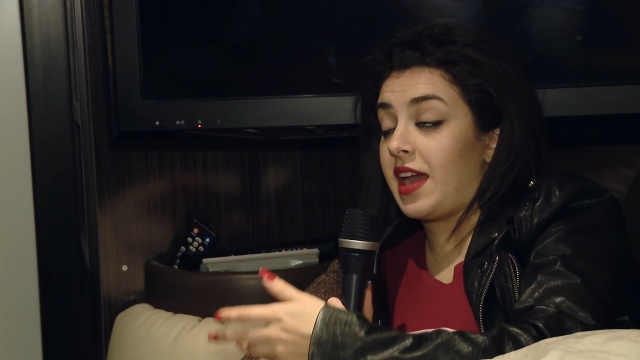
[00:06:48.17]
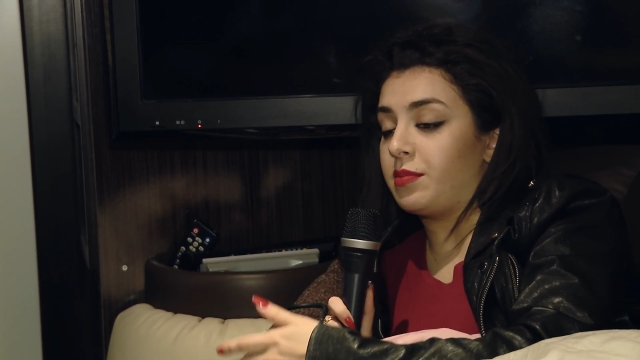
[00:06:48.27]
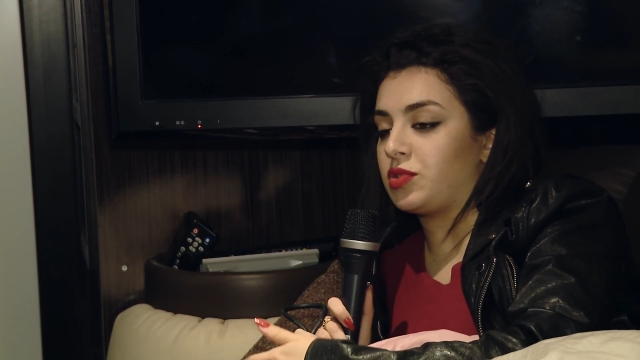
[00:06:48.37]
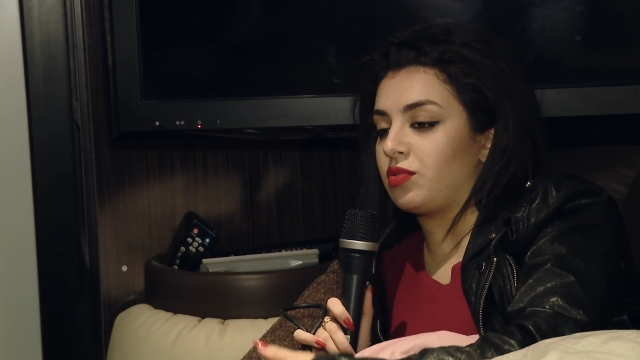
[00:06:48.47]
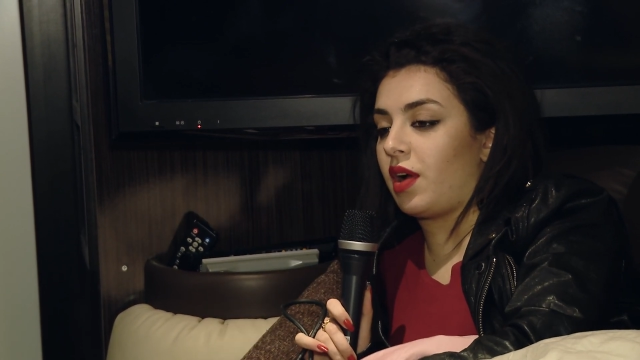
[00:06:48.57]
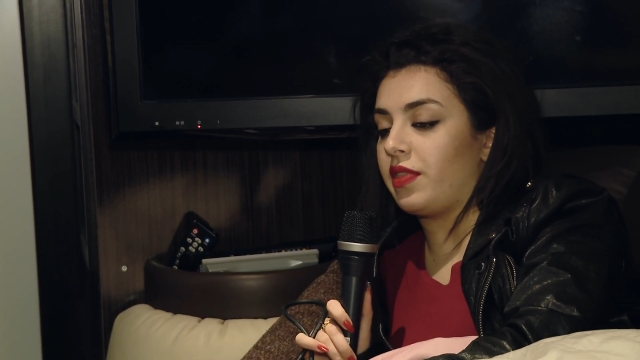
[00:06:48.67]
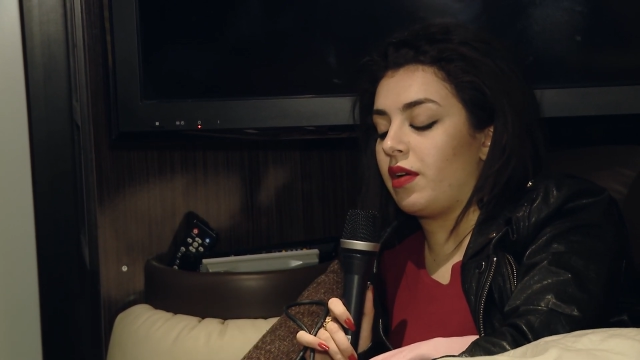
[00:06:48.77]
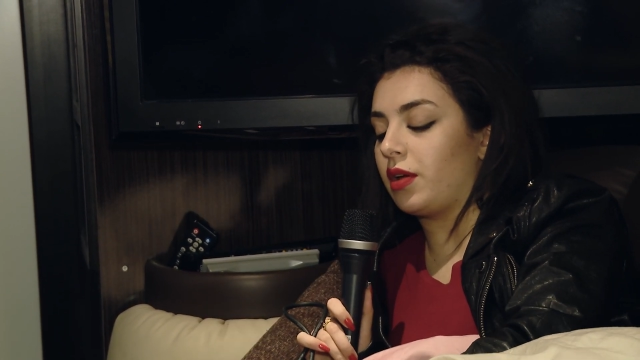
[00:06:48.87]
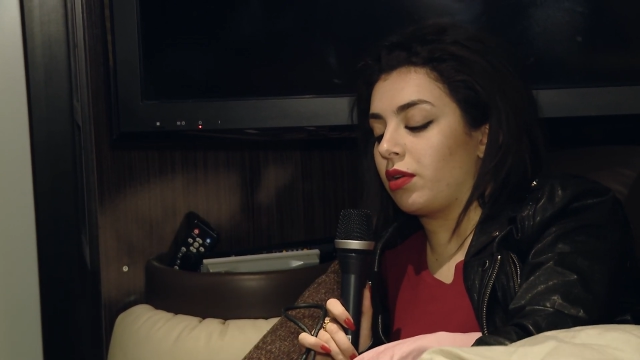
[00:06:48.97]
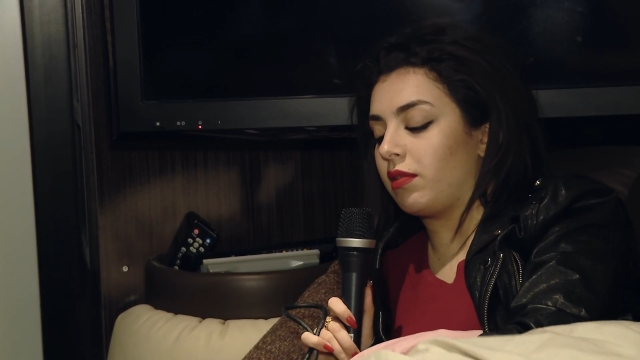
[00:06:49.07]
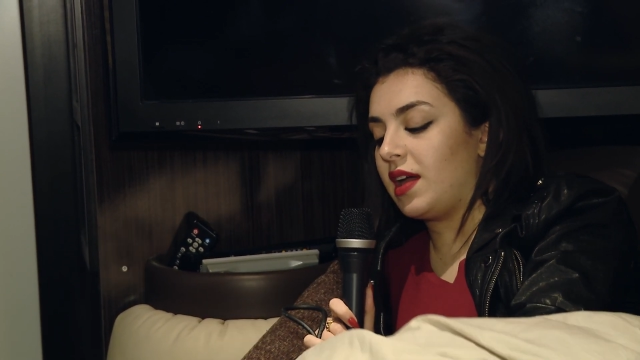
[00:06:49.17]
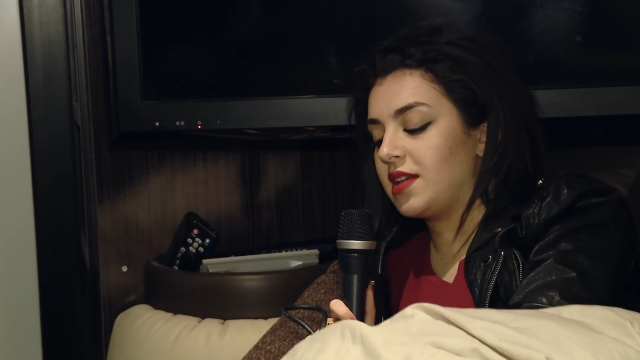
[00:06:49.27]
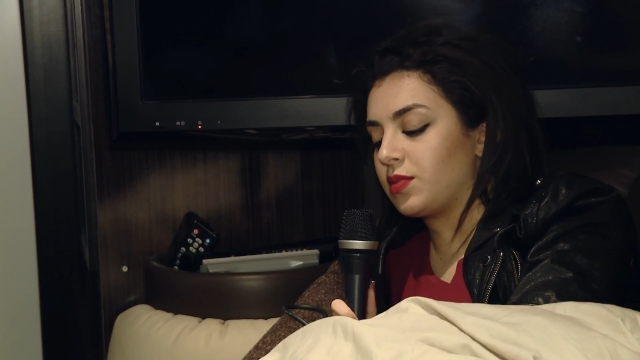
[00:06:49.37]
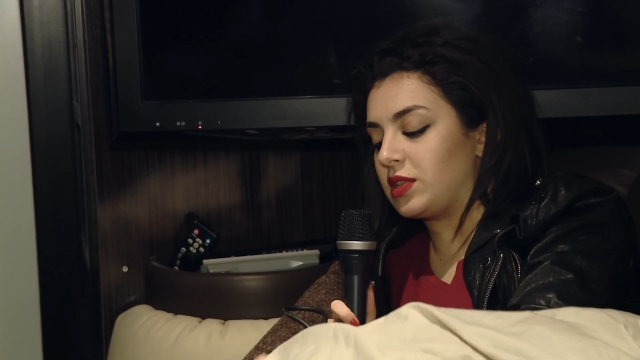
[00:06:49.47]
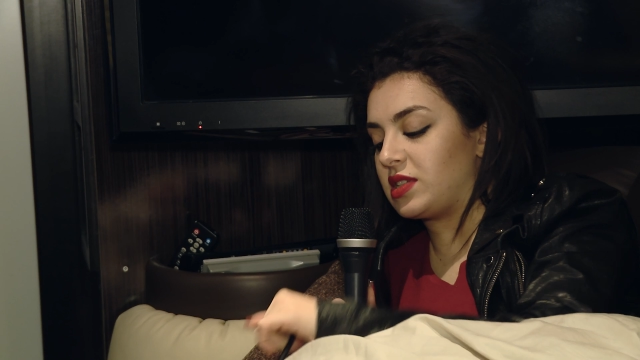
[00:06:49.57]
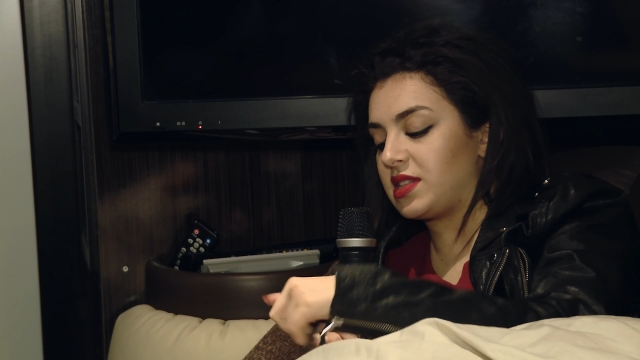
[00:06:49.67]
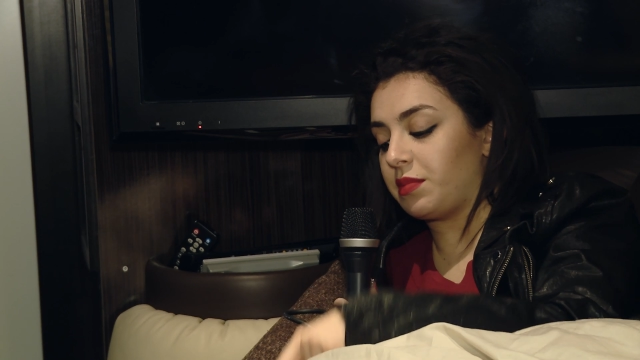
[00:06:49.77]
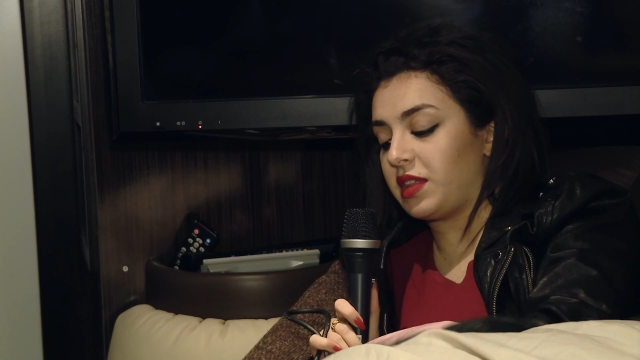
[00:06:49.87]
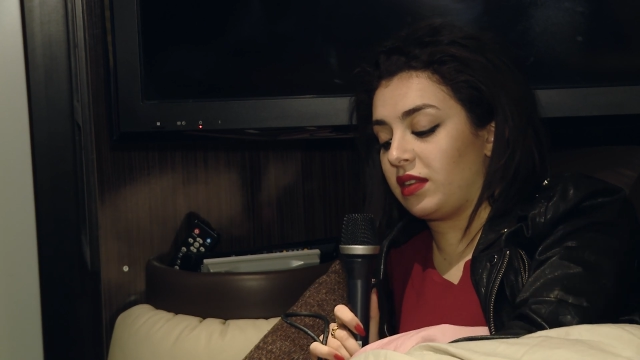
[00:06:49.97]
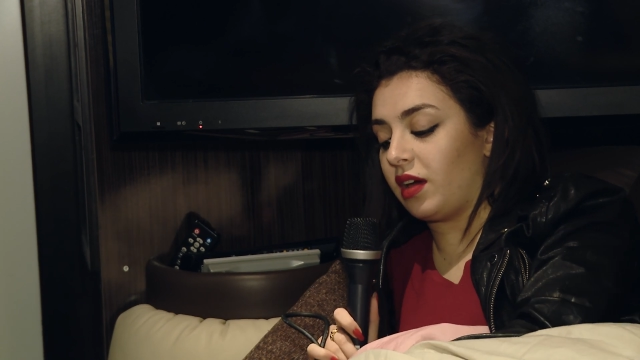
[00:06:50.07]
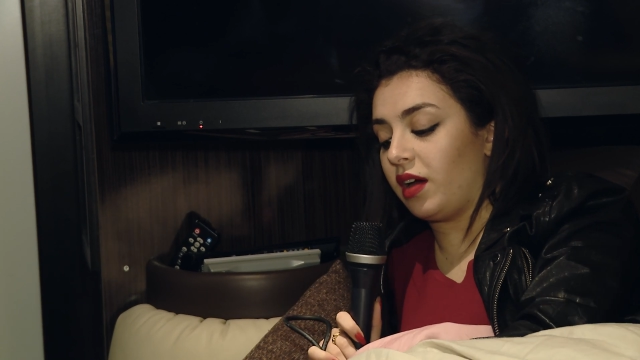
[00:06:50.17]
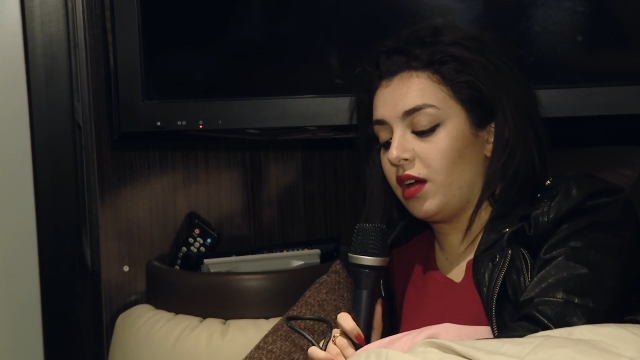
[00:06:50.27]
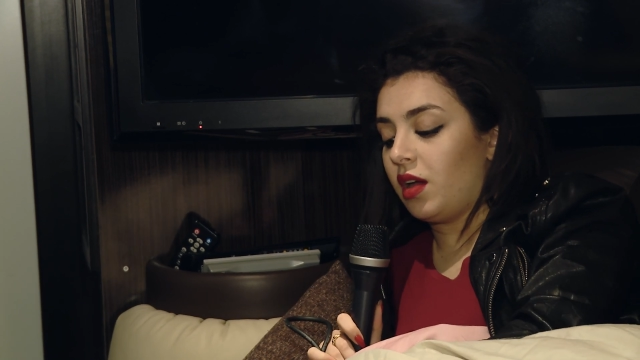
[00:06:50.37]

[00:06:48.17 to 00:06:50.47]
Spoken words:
able to run their own careers, which is something that